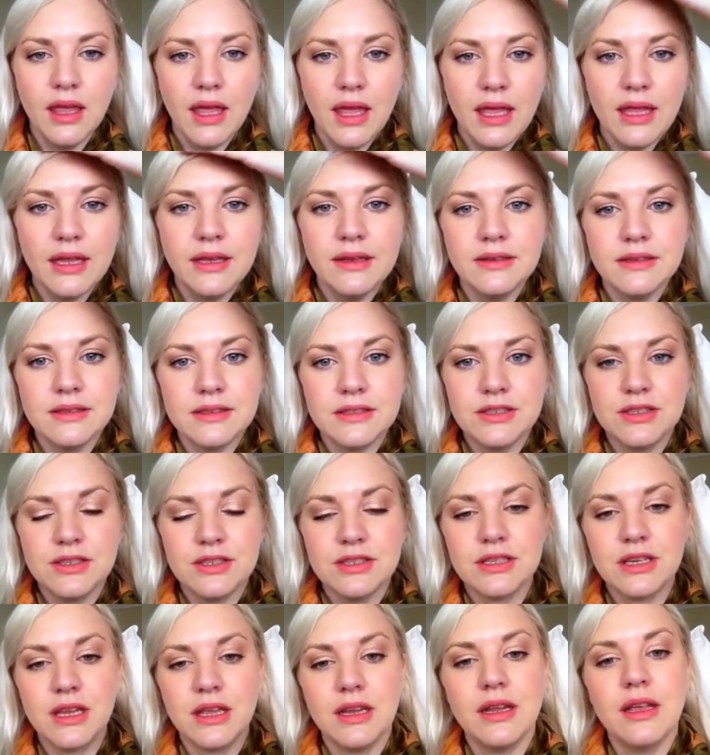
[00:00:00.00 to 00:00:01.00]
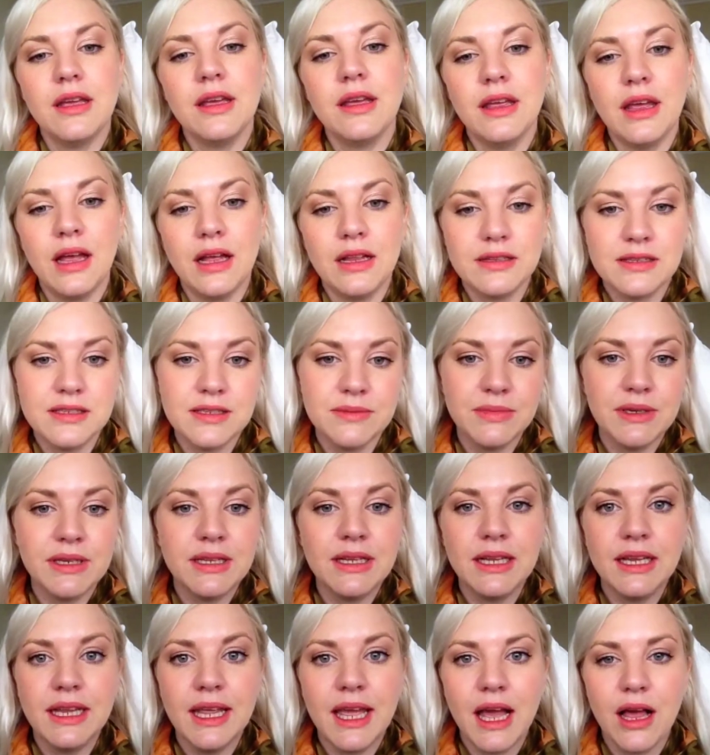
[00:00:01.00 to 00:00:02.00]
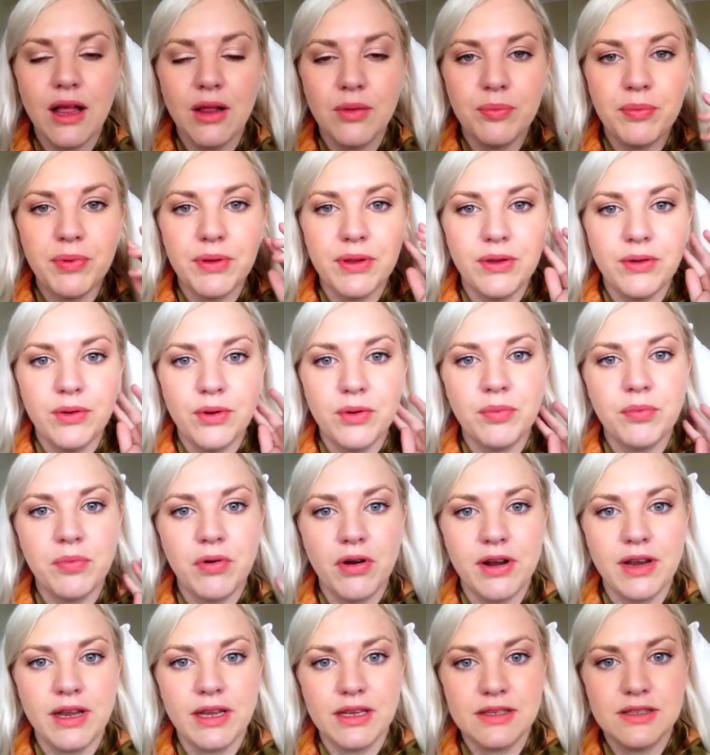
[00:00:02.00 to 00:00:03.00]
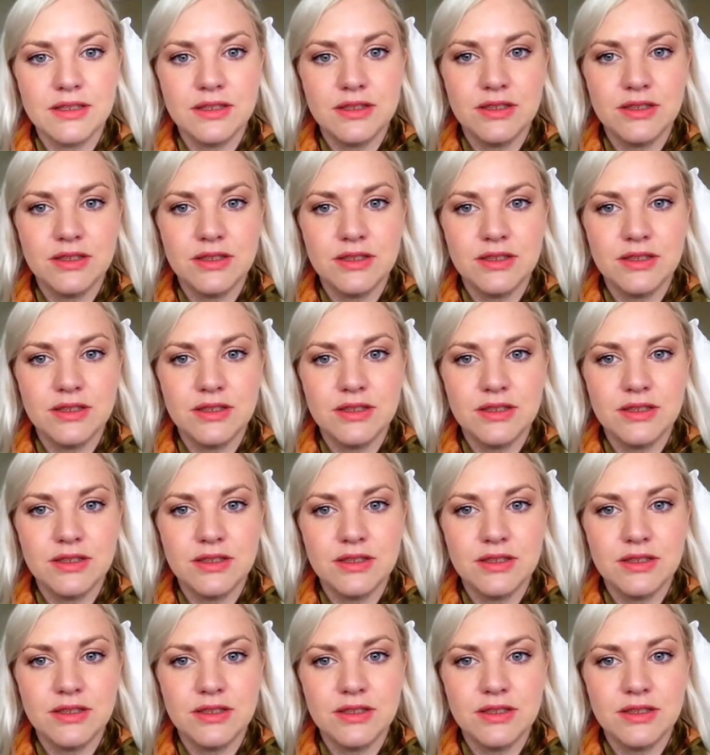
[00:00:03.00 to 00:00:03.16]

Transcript: and it's just going to ultimately help your products